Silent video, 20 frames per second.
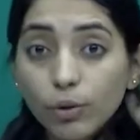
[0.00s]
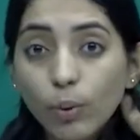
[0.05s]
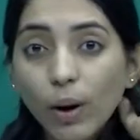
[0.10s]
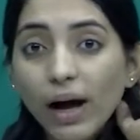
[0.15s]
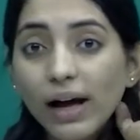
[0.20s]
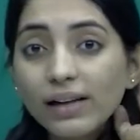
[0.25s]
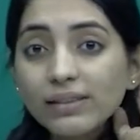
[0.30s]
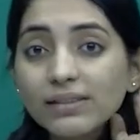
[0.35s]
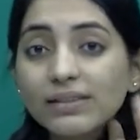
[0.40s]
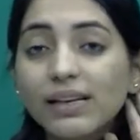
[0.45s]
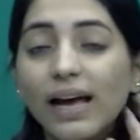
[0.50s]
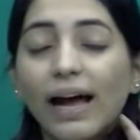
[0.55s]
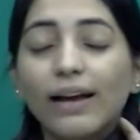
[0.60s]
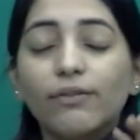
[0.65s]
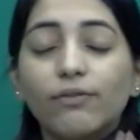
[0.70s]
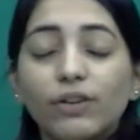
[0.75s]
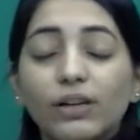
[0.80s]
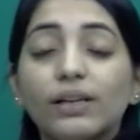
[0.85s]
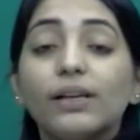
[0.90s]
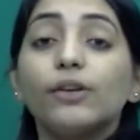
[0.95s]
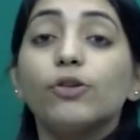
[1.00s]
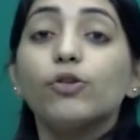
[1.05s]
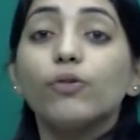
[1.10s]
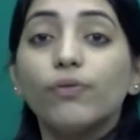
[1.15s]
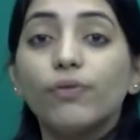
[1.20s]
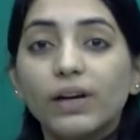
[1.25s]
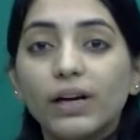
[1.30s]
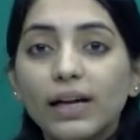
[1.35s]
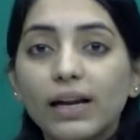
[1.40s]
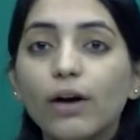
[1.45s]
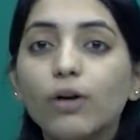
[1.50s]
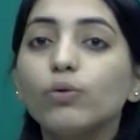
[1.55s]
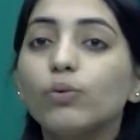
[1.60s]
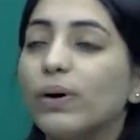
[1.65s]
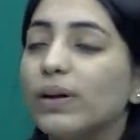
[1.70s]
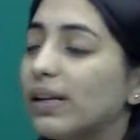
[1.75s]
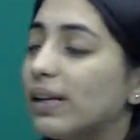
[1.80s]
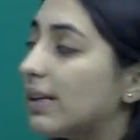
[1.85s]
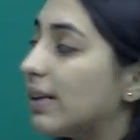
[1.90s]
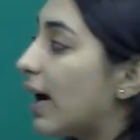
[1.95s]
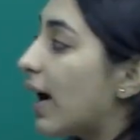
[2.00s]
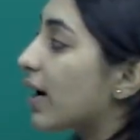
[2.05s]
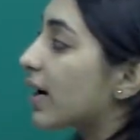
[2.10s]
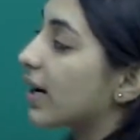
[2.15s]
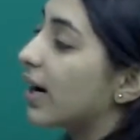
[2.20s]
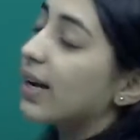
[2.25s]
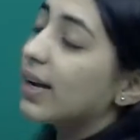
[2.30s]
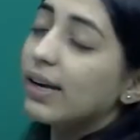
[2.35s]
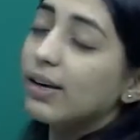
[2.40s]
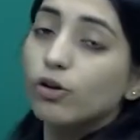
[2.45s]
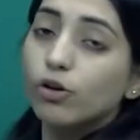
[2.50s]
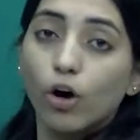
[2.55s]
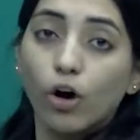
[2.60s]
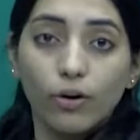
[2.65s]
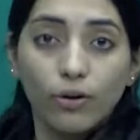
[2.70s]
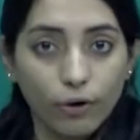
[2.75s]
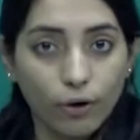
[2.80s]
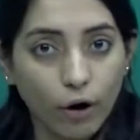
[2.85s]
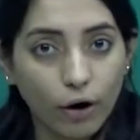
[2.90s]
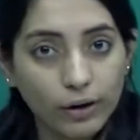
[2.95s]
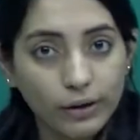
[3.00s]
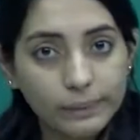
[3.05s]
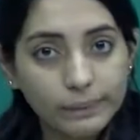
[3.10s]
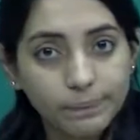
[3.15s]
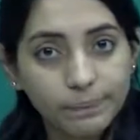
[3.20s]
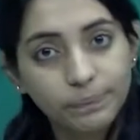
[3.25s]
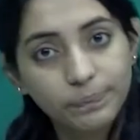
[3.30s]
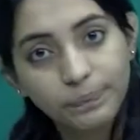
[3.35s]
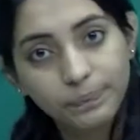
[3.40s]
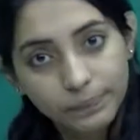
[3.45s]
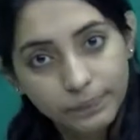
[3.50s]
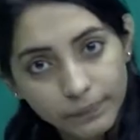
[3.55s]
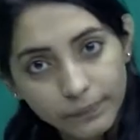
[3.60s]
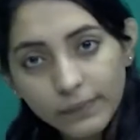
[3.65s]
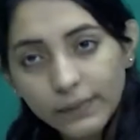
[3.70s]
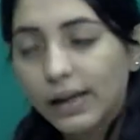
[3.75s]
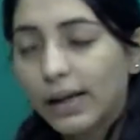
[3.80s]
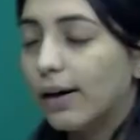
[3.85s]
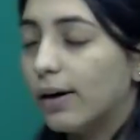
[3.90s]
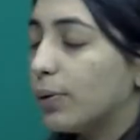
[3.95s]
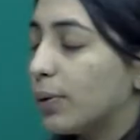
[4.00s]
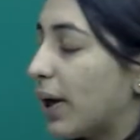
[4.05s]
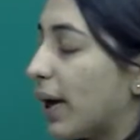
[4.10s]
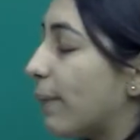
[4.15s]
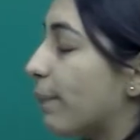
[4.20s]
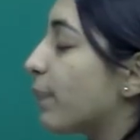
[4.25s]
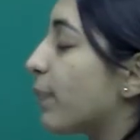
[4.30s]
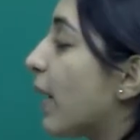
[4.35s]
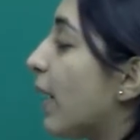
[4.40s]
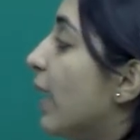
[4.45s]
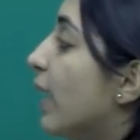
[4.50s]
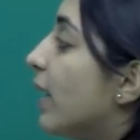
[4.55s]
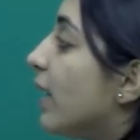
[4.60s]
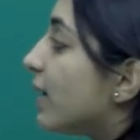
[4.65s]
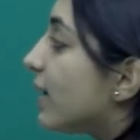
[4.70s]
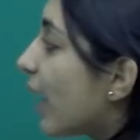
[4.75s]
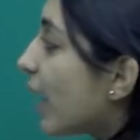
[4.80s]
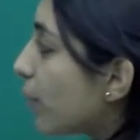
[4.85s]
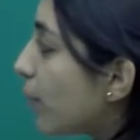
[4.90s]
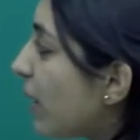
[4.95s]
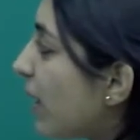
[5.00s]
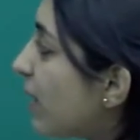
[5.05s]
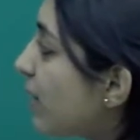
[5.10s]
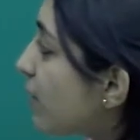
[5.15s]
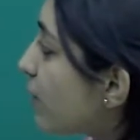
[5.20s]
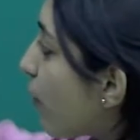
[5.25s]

to us, and we need to figure out whether they are correct or wrong. Okay, that means